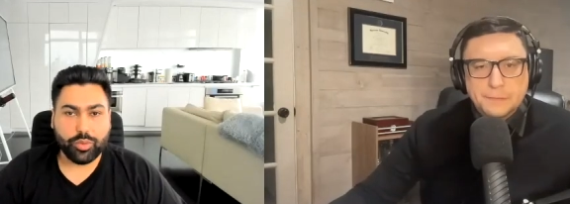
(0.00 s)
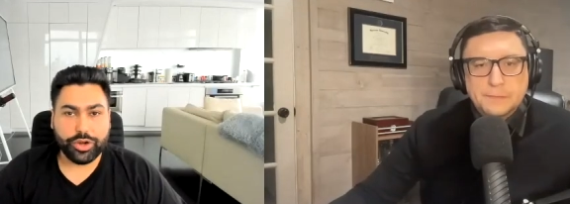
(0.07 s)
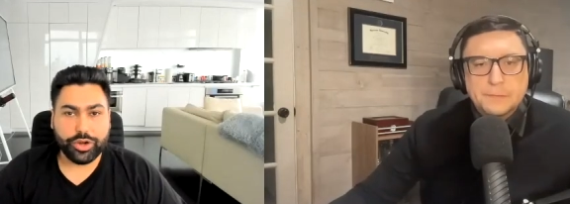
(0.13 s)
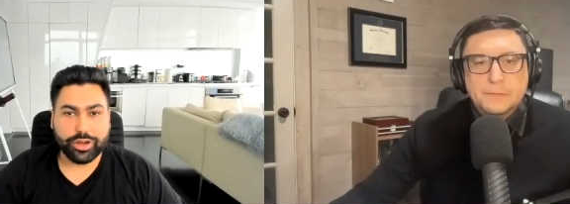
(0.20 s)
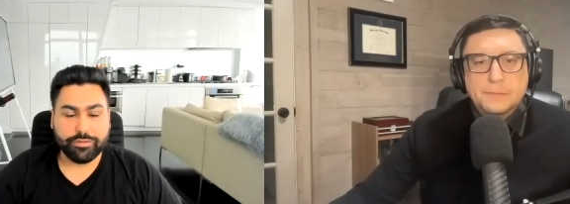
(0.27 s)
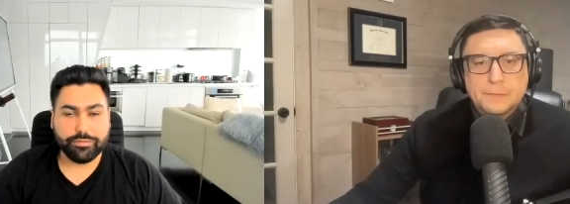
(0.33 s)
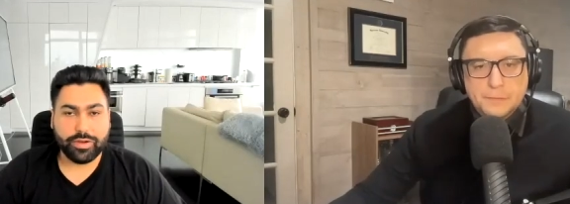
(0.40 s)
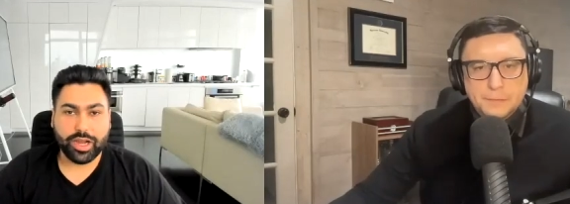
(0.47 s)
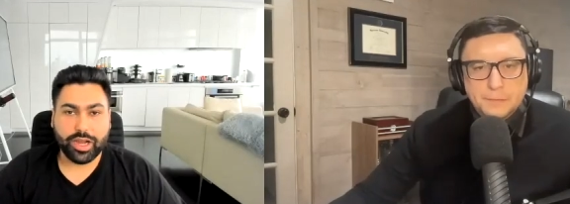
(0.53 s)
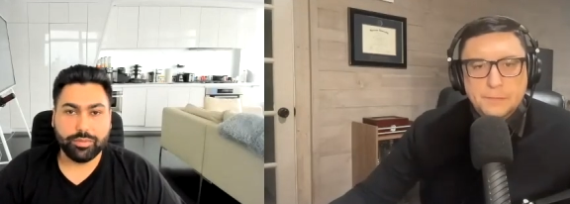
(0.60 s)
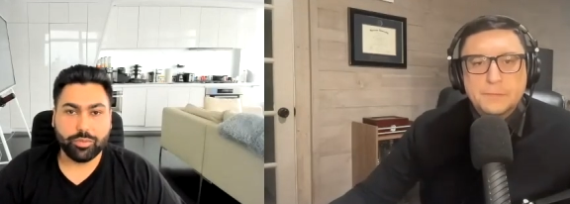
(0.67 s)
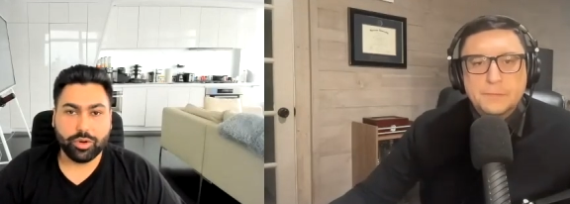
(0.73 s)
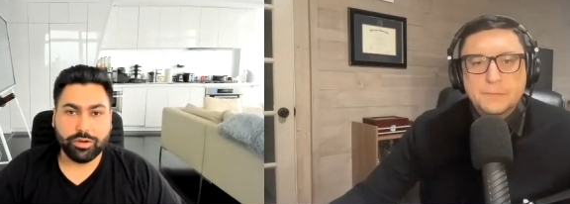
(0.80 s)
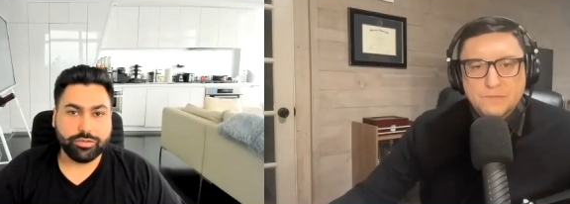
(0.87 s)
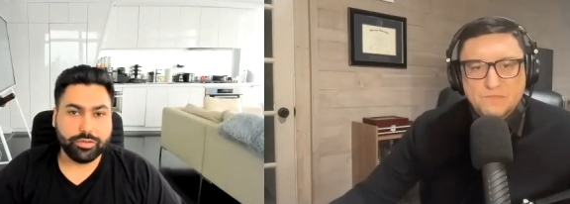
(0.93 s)
Speaker 1: where you can find more
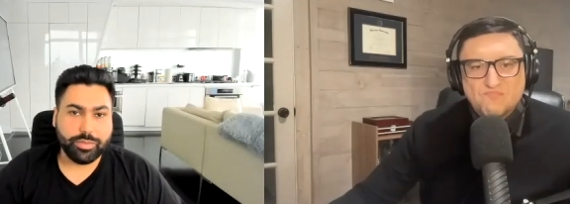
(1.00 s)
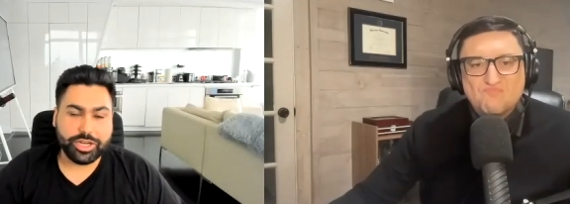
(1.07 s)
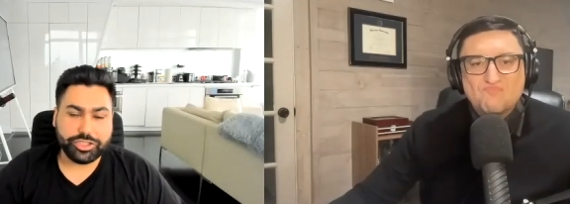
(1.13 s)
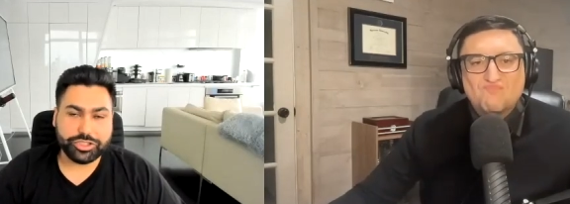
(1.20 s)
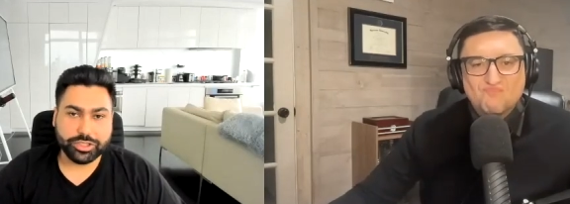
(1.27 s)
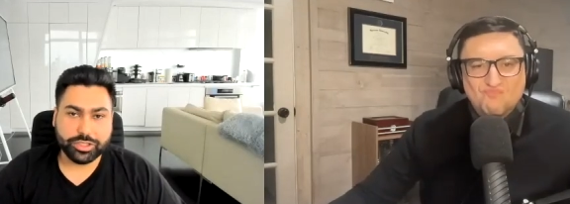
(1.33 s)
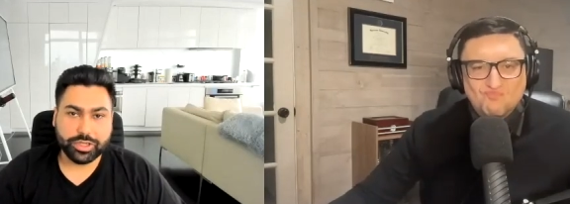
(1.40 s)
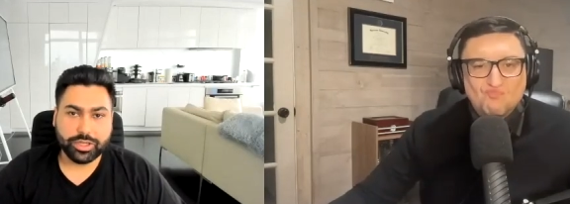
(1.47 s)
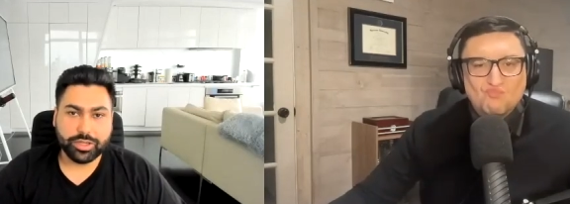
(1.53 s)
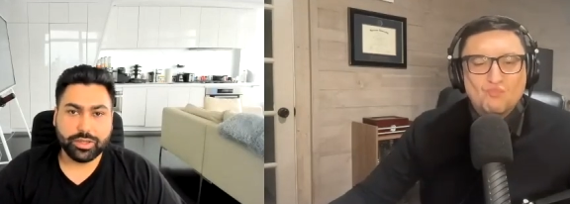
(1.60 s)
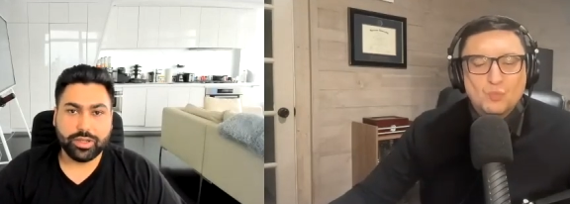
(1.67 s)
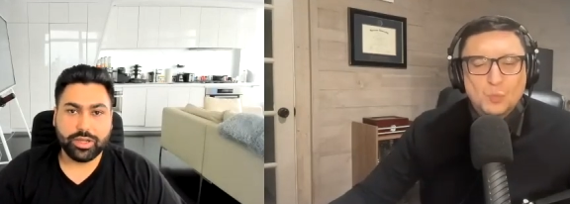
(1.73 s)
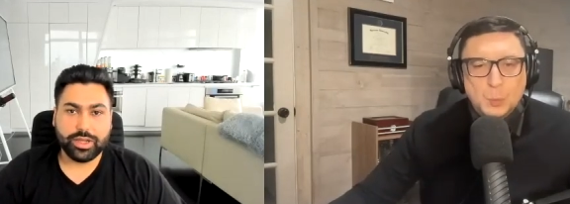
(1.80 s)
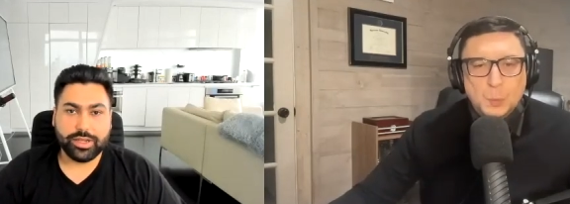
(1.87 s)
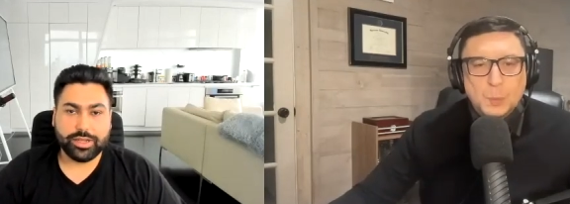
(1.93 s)
information.
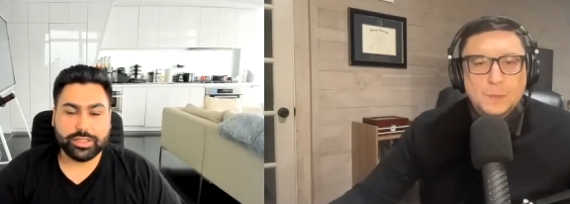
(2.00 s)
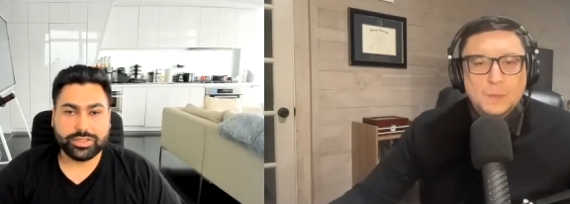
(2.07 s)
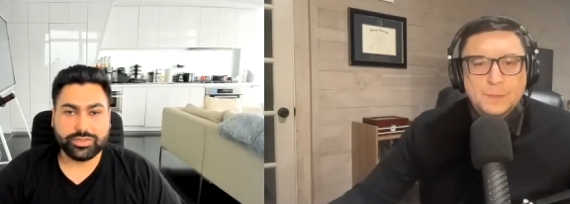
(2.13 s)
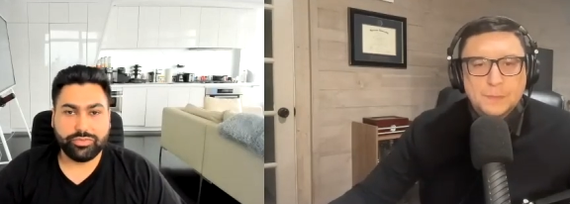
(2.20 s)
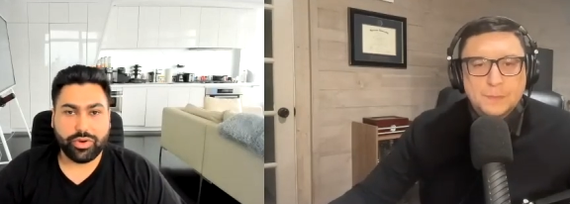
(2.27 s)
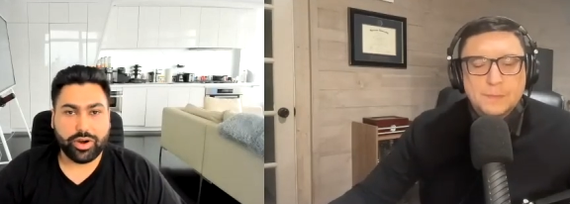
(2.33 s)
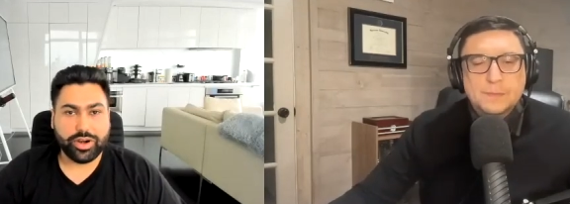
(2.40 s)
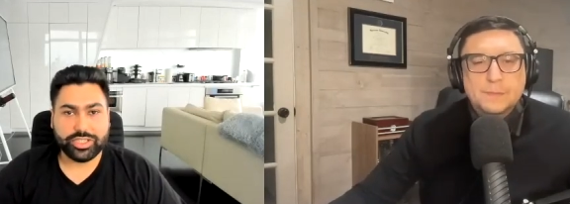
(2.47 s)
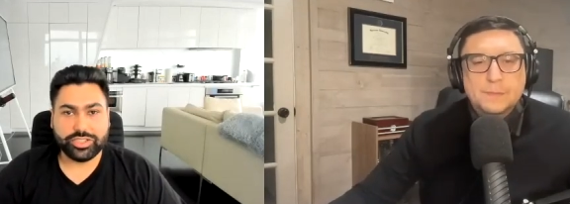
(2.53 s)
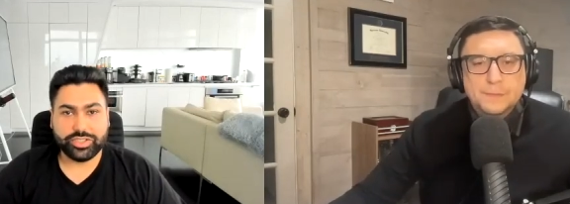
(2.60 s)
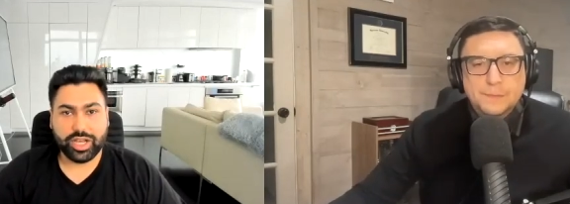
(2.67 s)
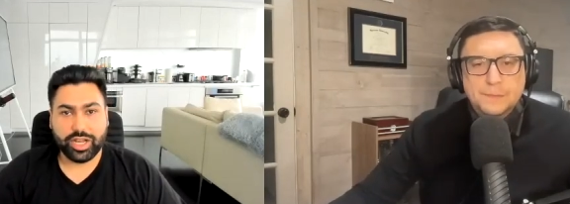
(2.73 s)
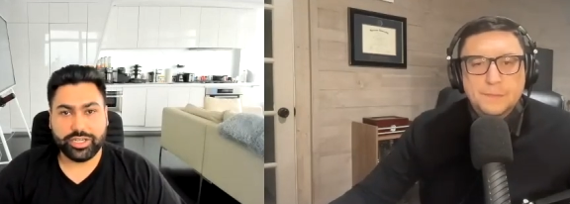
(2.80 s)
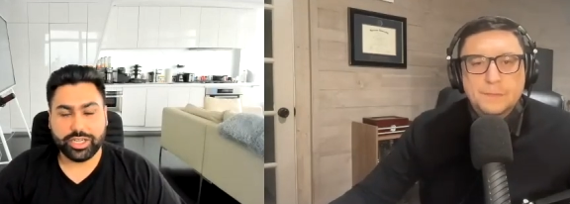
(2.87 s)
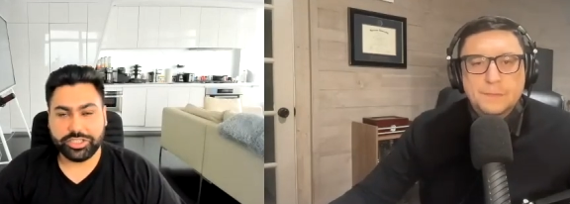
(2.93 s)
As far as
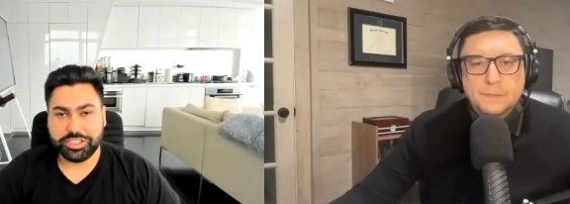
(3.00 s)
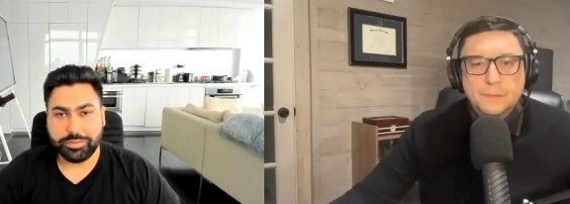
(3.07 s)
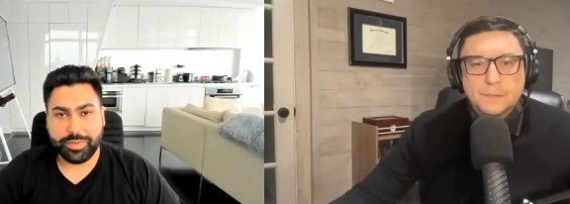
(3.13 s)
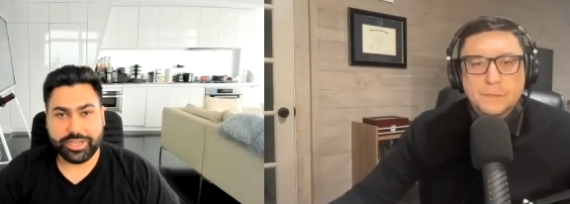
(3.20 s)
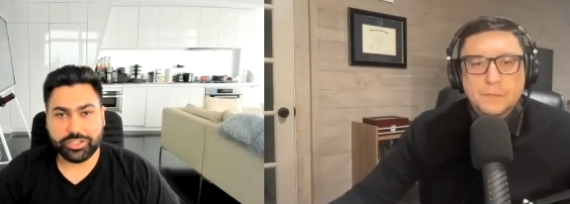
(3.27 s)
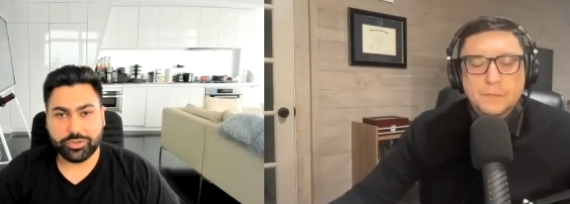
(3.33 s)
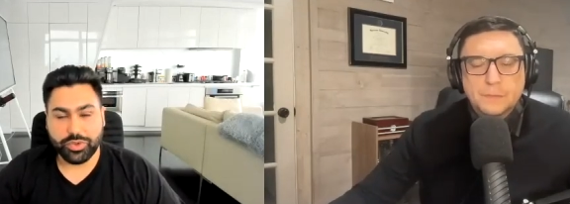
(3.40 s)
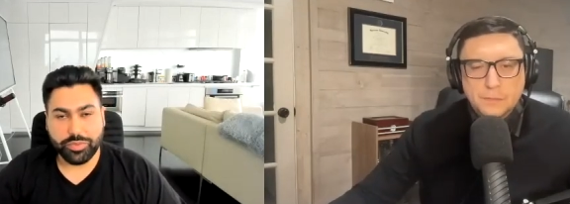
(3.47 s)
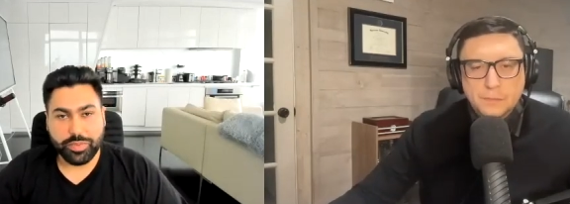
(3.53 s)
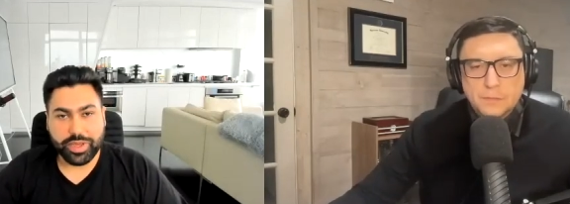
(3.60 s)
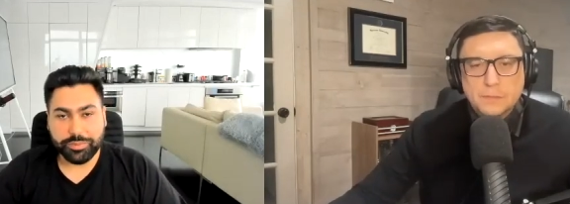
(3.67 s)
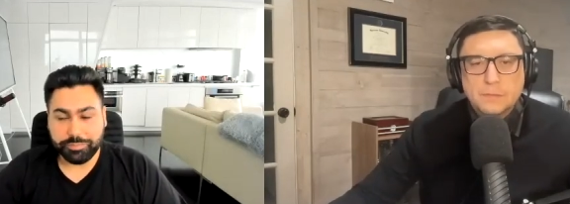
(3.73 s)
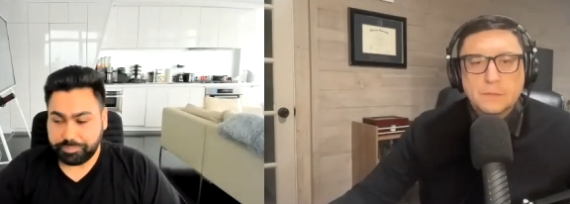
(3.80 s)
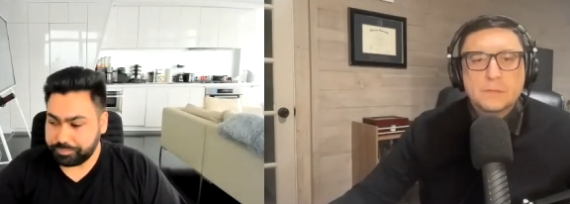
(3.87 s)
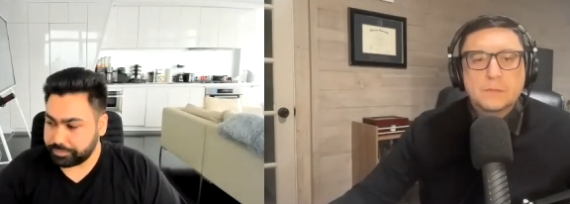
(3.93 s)
touching base with me,
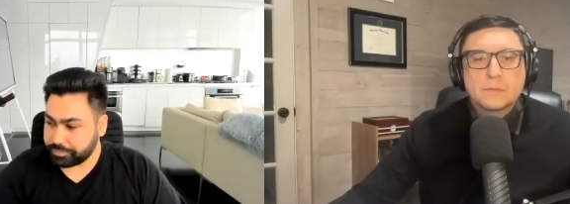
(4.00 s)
